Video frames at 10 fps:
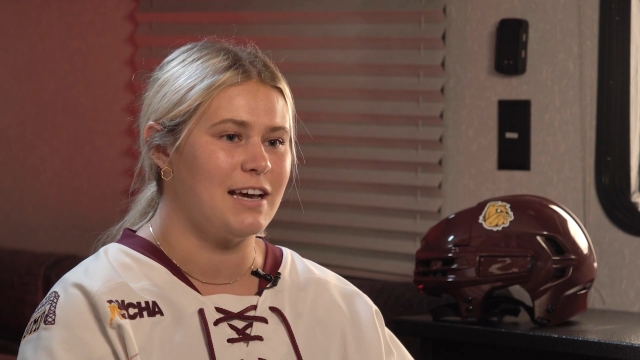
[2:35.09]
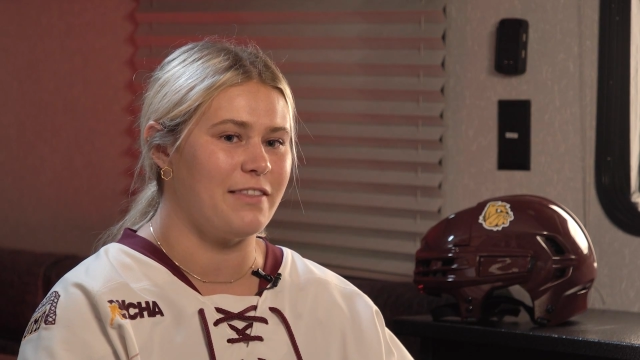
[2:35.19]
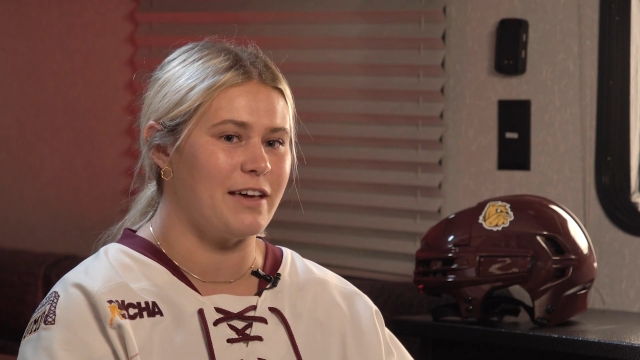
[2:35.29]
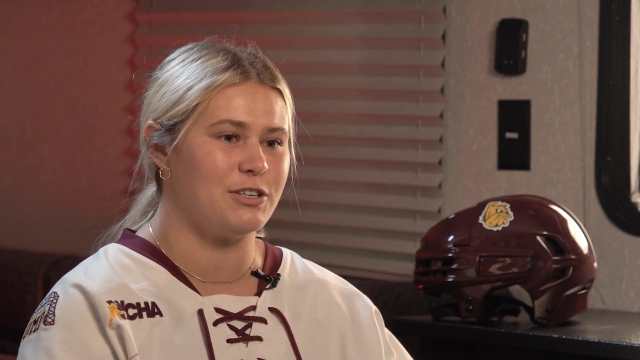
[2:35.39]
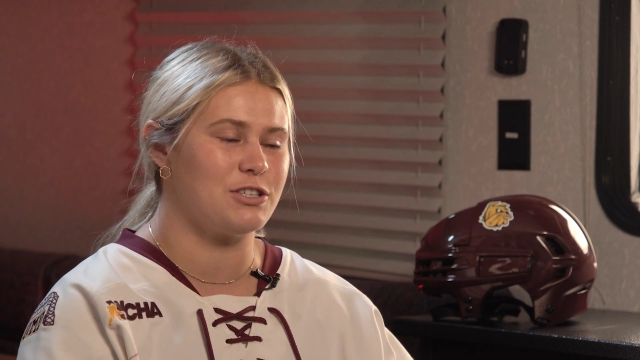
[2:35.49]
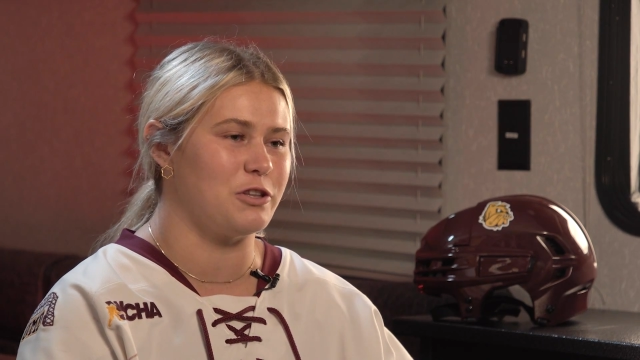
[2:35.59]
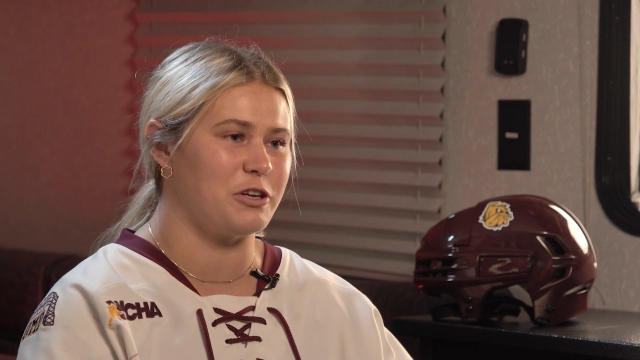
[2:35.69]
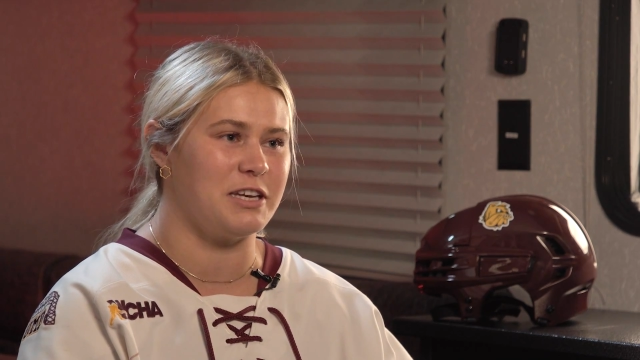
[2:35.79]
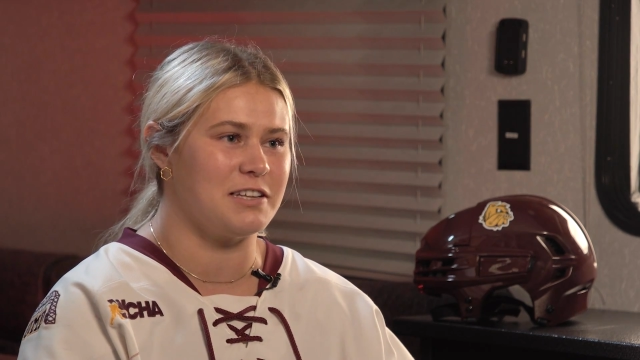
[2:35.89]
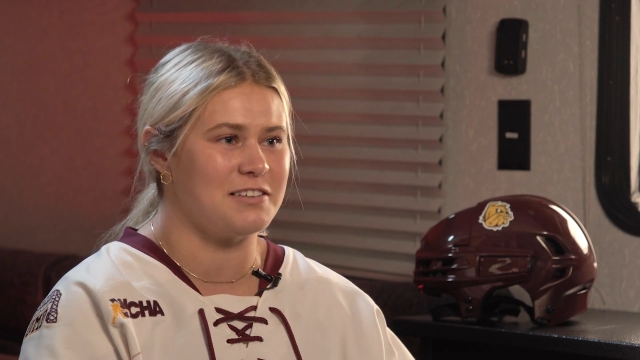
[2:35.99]
And then just
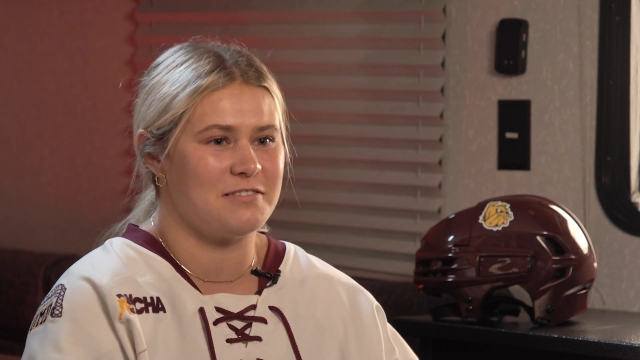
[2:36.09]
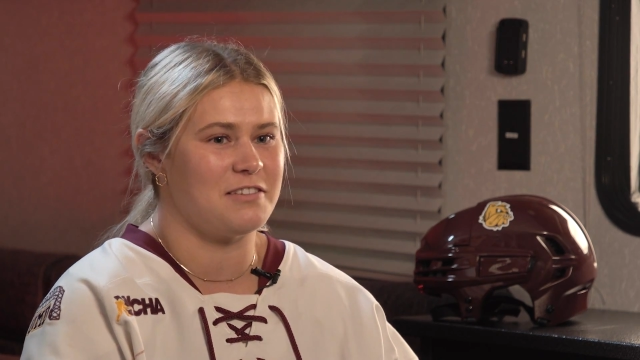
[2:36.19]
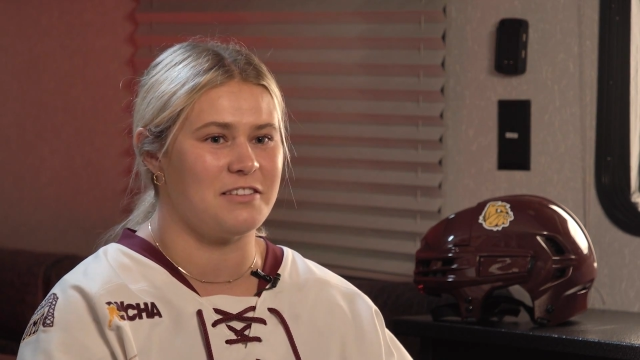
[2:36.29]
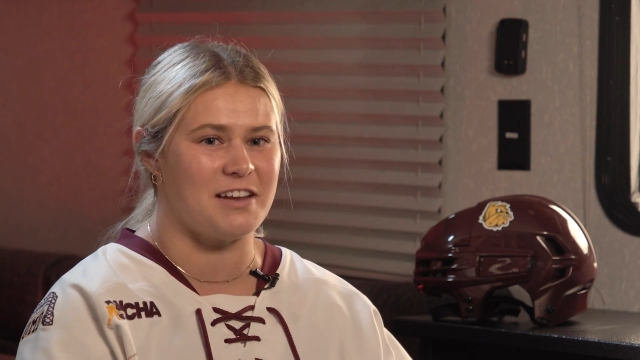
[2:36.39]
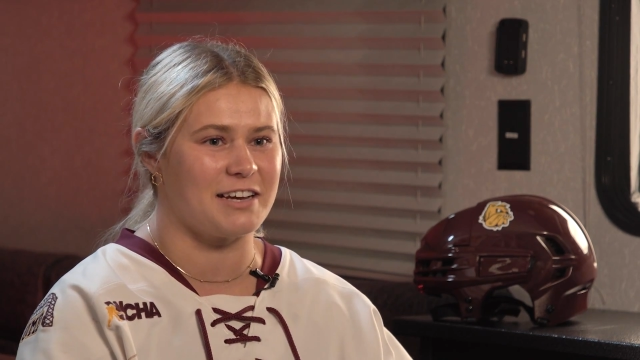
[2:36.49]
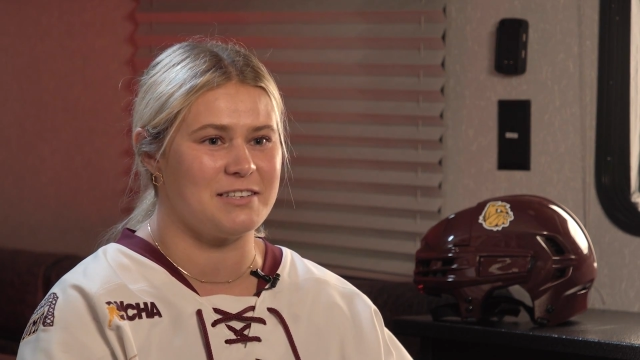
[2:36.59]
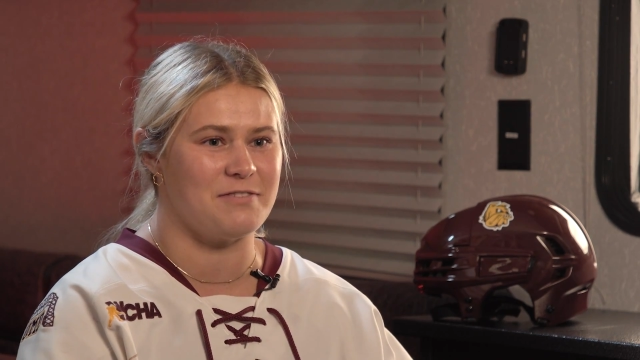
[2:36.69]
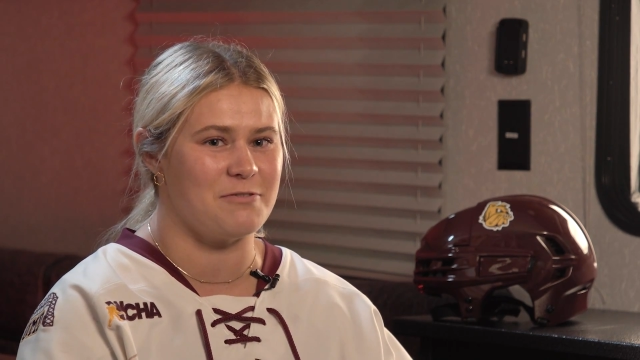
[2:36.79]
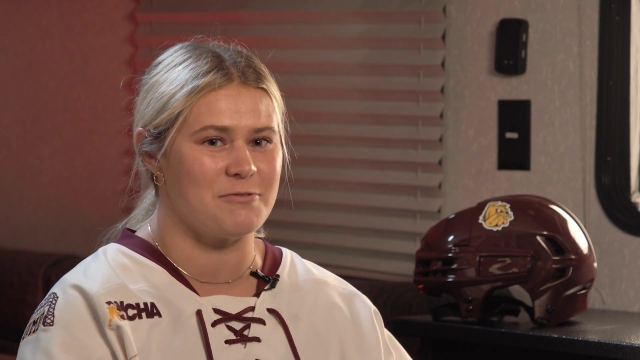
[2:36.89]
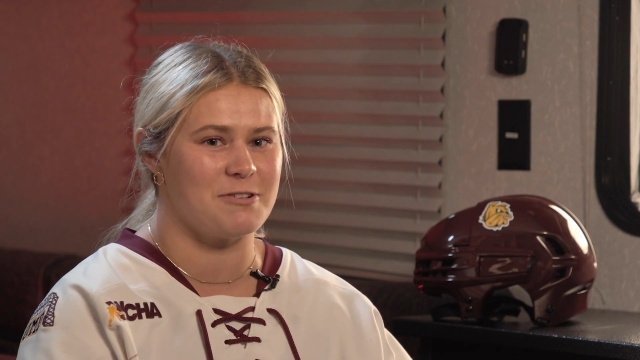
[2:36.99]
looking to the next to
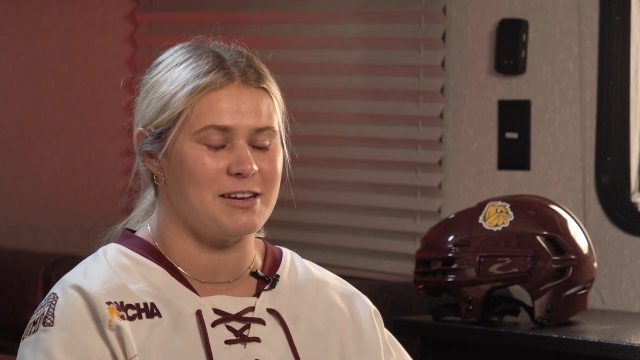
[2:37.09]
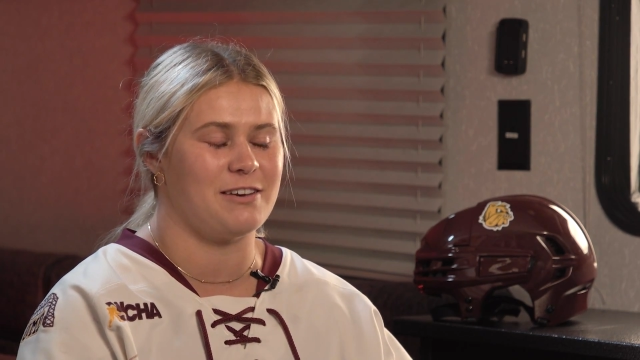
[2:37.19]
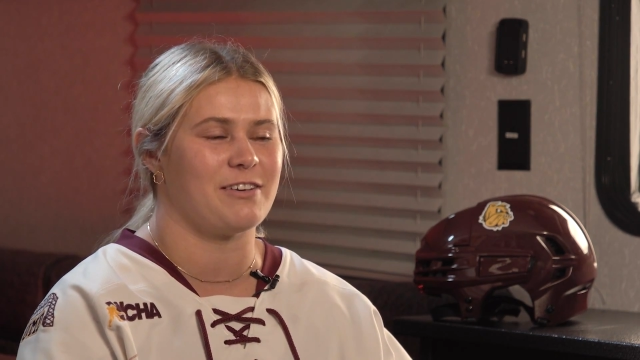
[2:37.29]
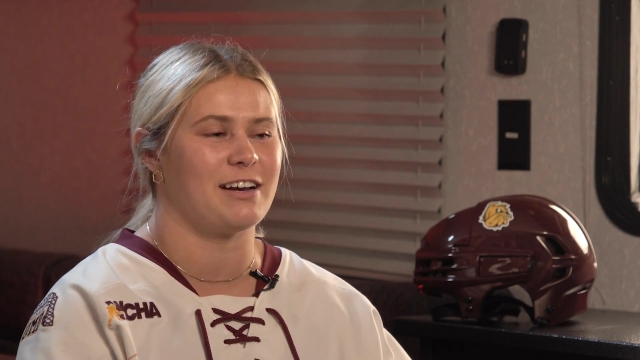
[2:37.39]
me when we're getting